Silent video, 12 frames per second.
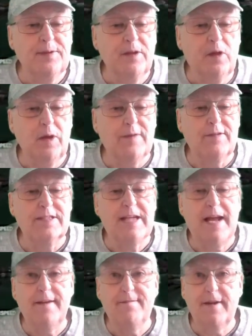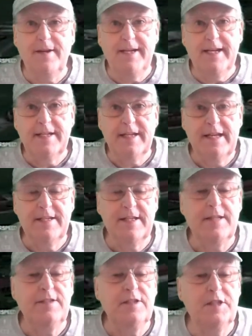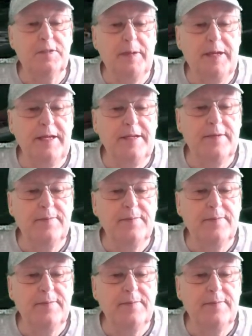Low level is kind of fun, you get the sense of the speed.